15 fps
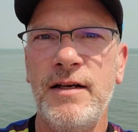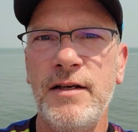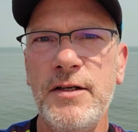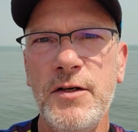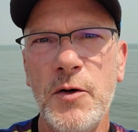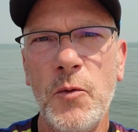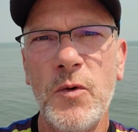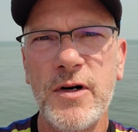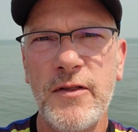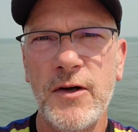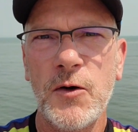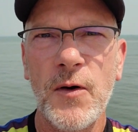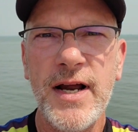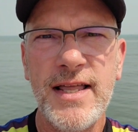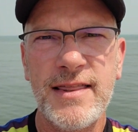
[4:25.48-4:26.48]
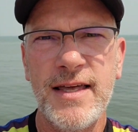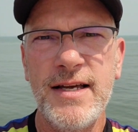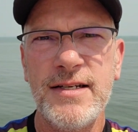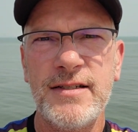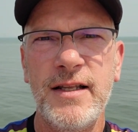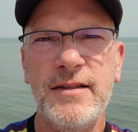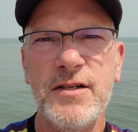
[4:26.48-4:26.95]
You know, one of the great
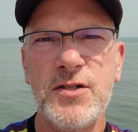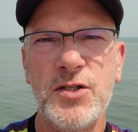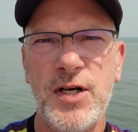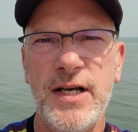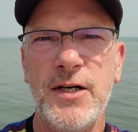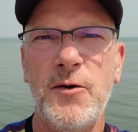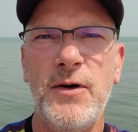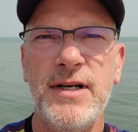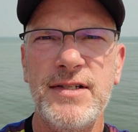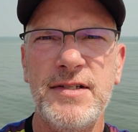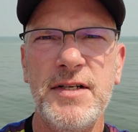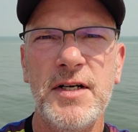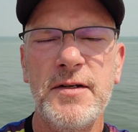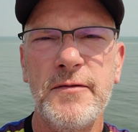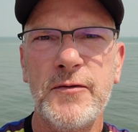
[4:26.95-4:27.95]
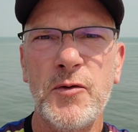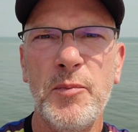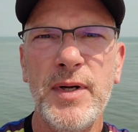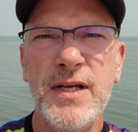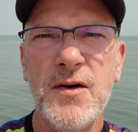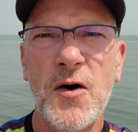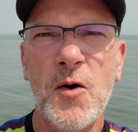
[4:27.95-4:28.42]
things that this channel has done for
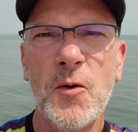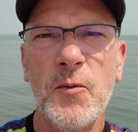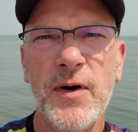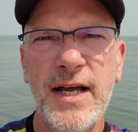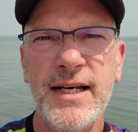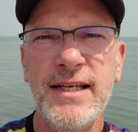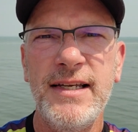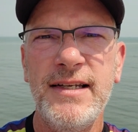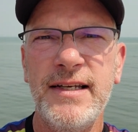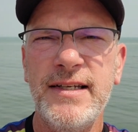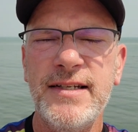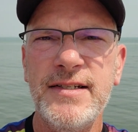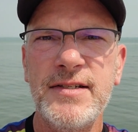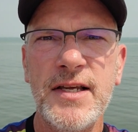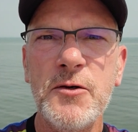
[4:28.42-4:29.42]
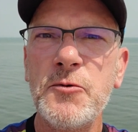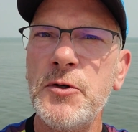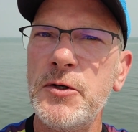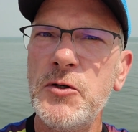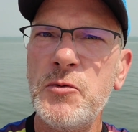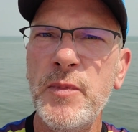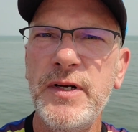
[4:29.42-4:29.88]
me already is
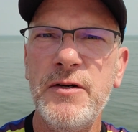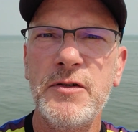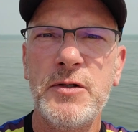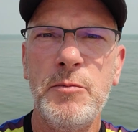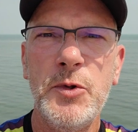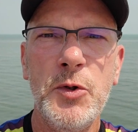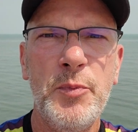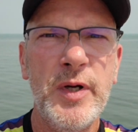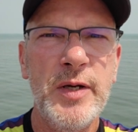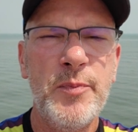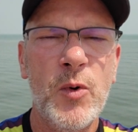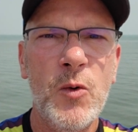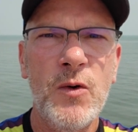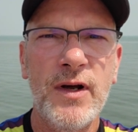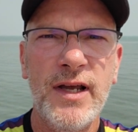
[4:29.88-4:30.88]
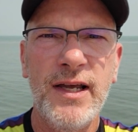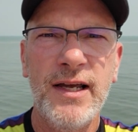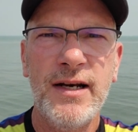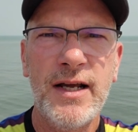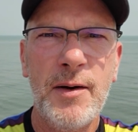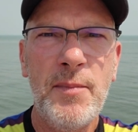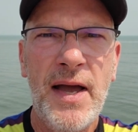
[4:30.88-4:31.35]
introduce me to some new people.
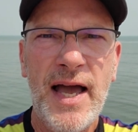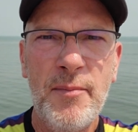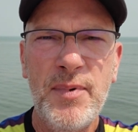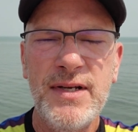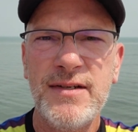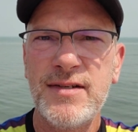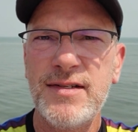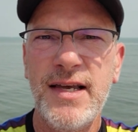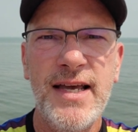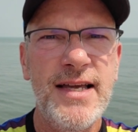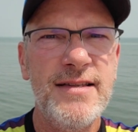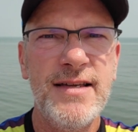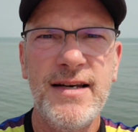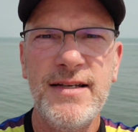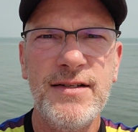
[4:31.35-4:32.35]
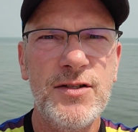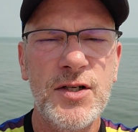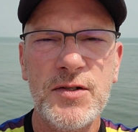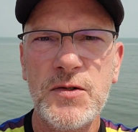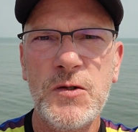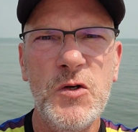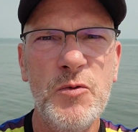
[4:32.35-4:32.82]
And I'm happy to say that in
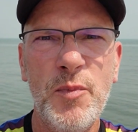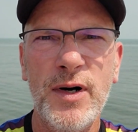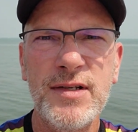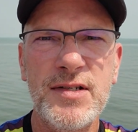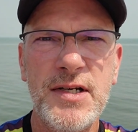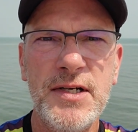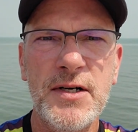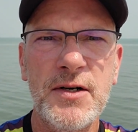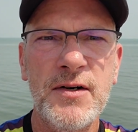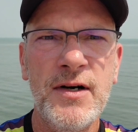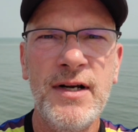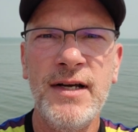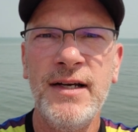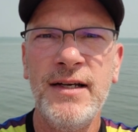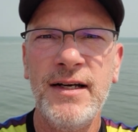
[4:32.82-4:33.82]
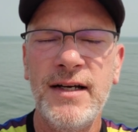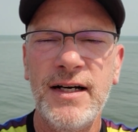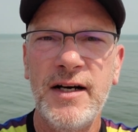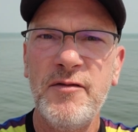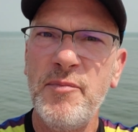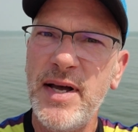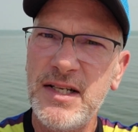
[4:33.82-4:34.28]
just 2 months here,
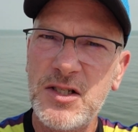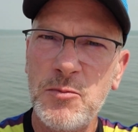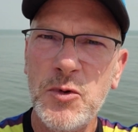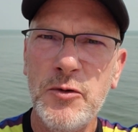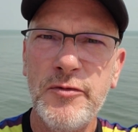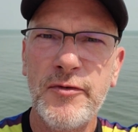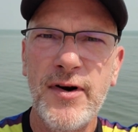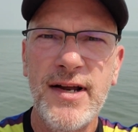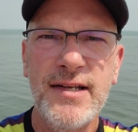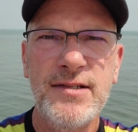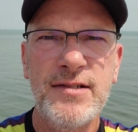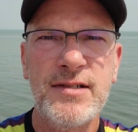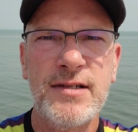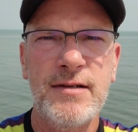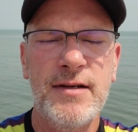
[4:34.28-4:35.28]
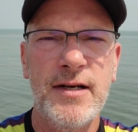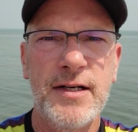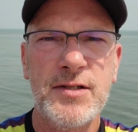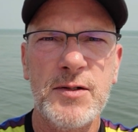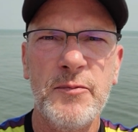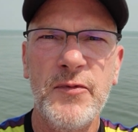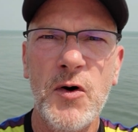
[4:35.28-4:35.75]
I've made some new friends,
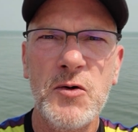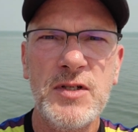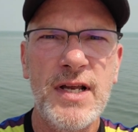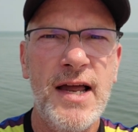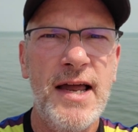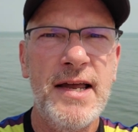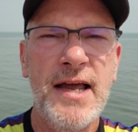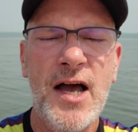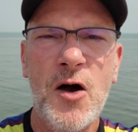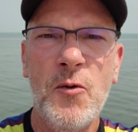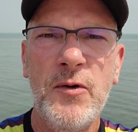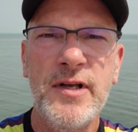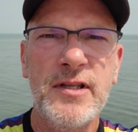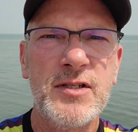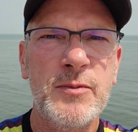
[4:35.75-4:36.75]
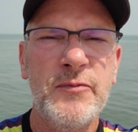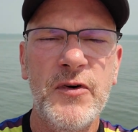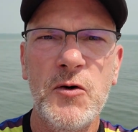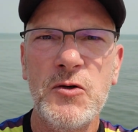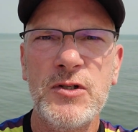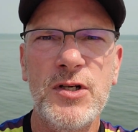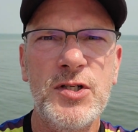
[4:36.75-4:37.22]
some folks to hang out with, some
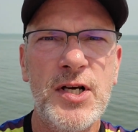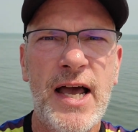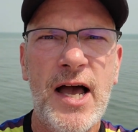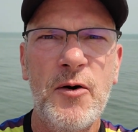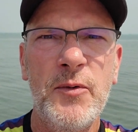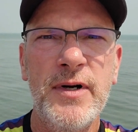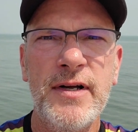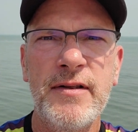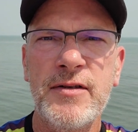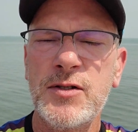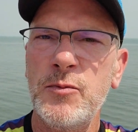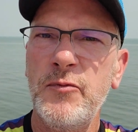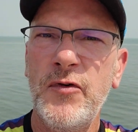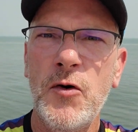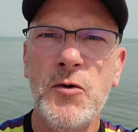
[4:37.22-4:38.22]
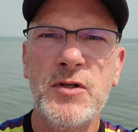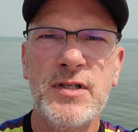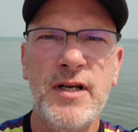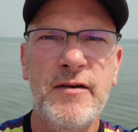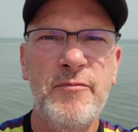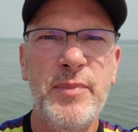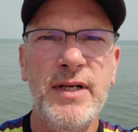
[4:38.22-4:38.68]
folks to chat with, some folks
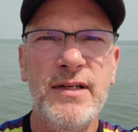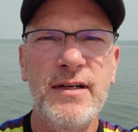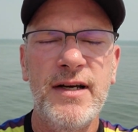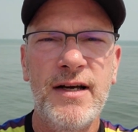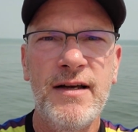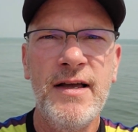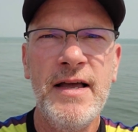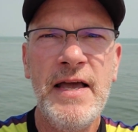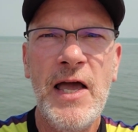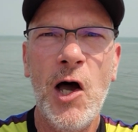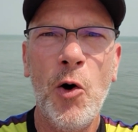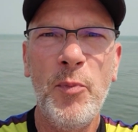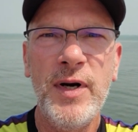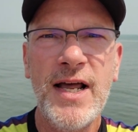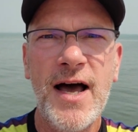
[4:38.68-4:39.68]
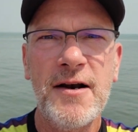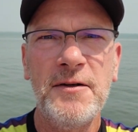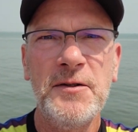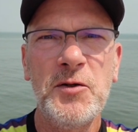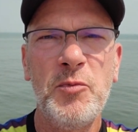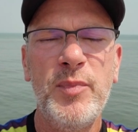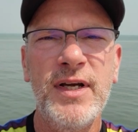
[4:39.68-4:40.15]
I've been helping out a
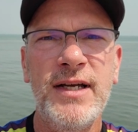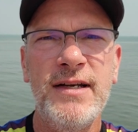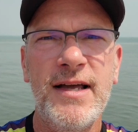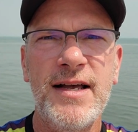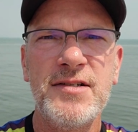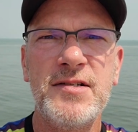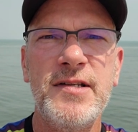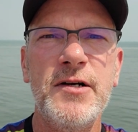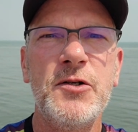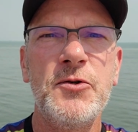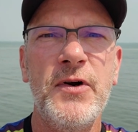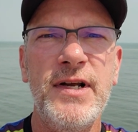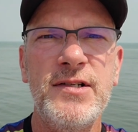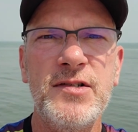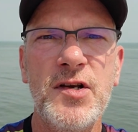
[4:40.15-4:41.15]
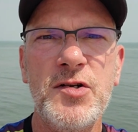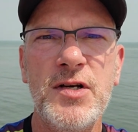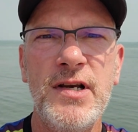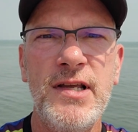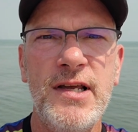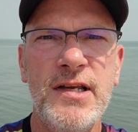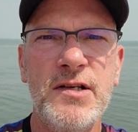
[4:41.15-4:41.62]
little bit as they're
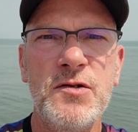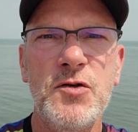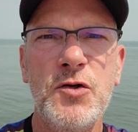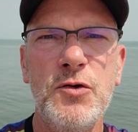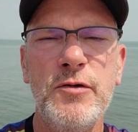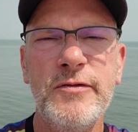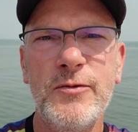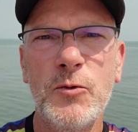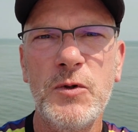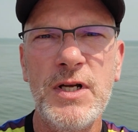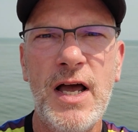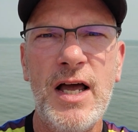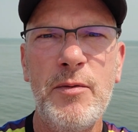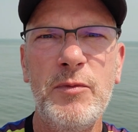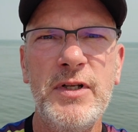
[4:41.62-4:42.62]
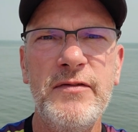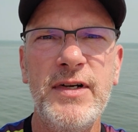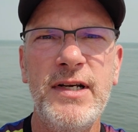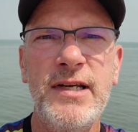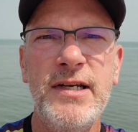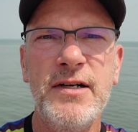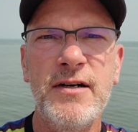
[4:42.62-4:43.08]
transitioning into full-time
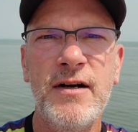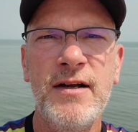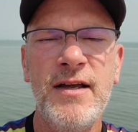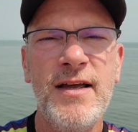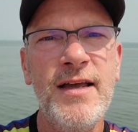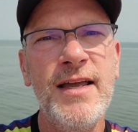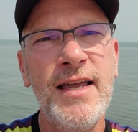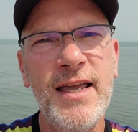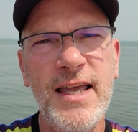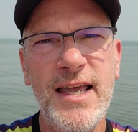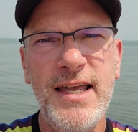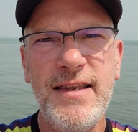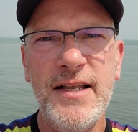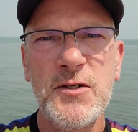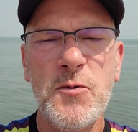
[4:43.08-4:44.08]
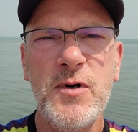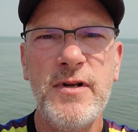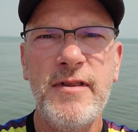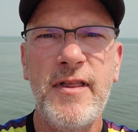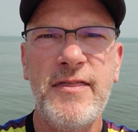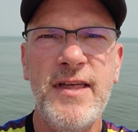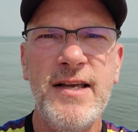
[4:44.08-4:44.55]
living here. And that's one
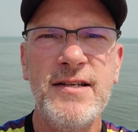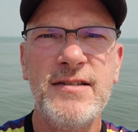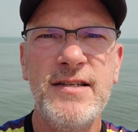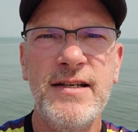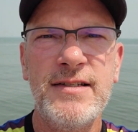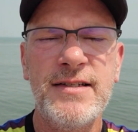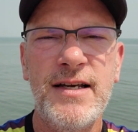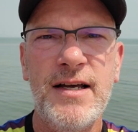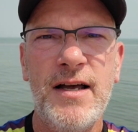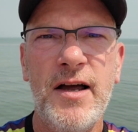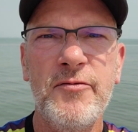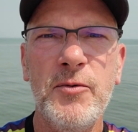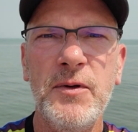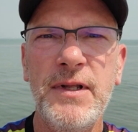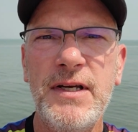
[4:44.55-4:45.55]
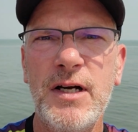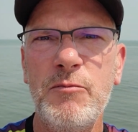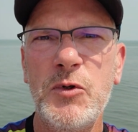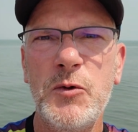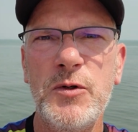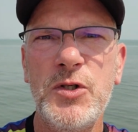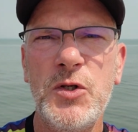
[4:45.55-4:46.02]
of the things that I've really come
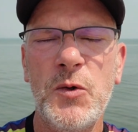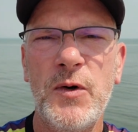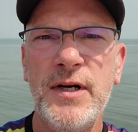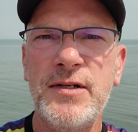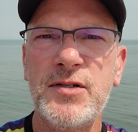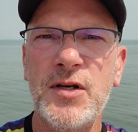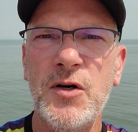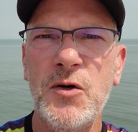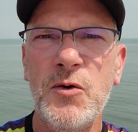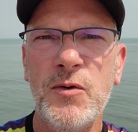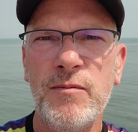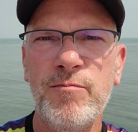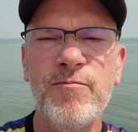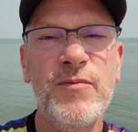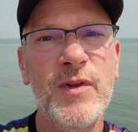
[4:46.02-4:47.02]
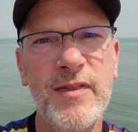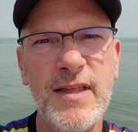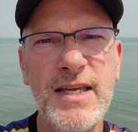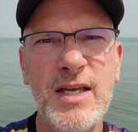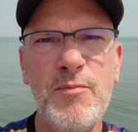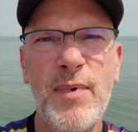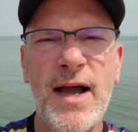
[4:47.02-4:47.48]
to enjoy. So
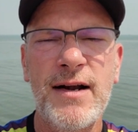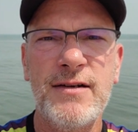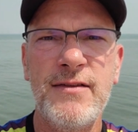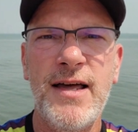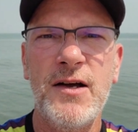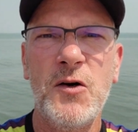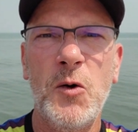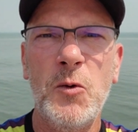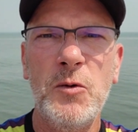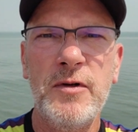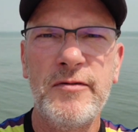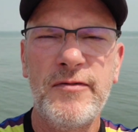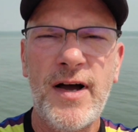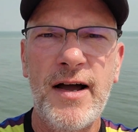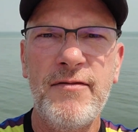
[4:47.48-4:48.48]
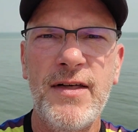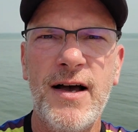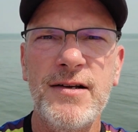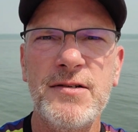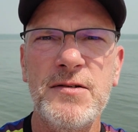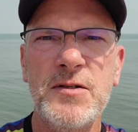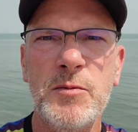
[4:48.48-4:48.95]
thinking back to that goal of
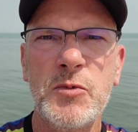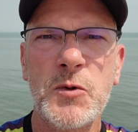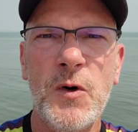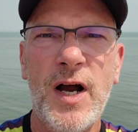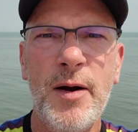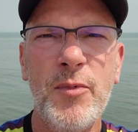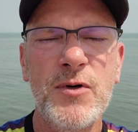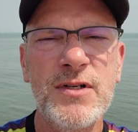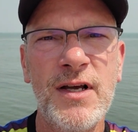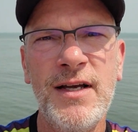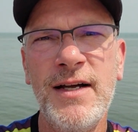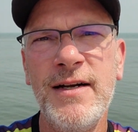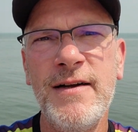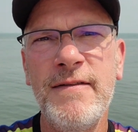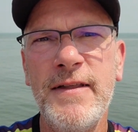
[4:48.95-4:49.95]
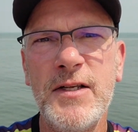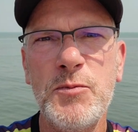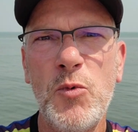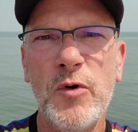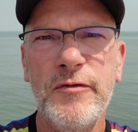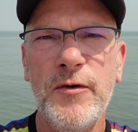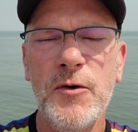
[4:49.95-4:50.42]
5,000 subscribers, that's
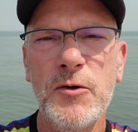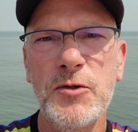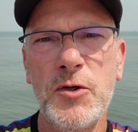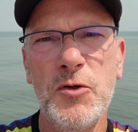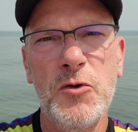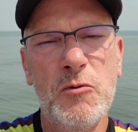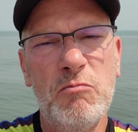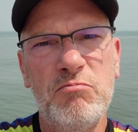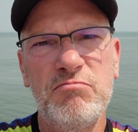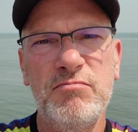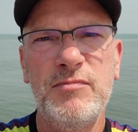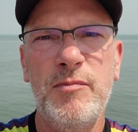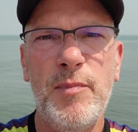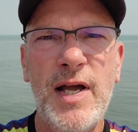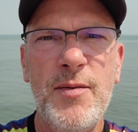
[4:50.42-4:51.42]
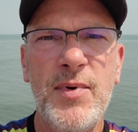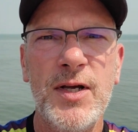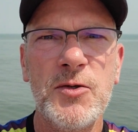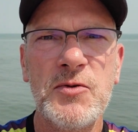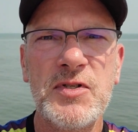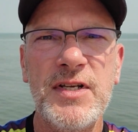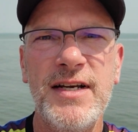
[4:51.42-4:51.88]
more folks who might be
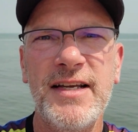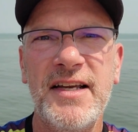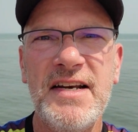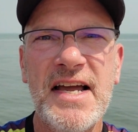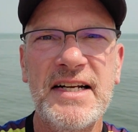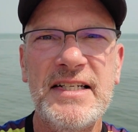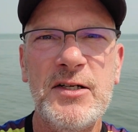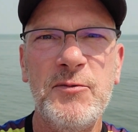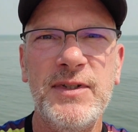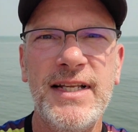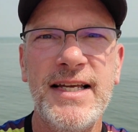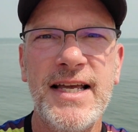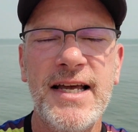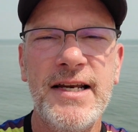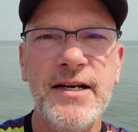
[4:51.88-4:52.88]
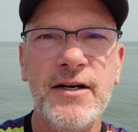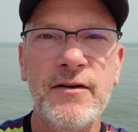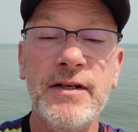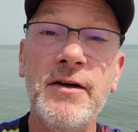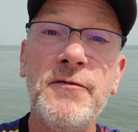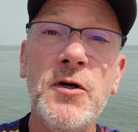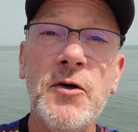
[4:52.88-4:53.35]
interested in connecting when they get here.
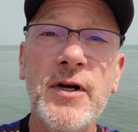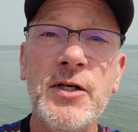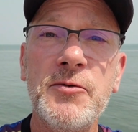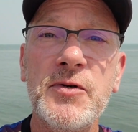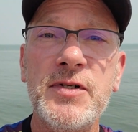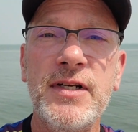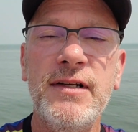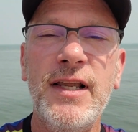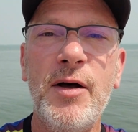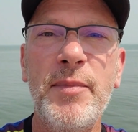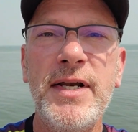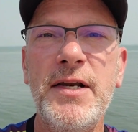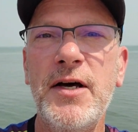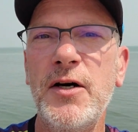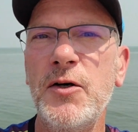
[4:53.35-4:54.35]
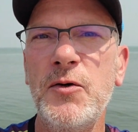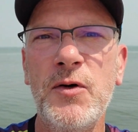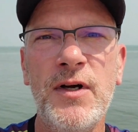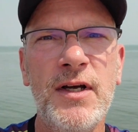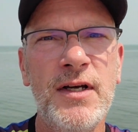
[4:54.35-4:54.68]
If you're interested, let me know.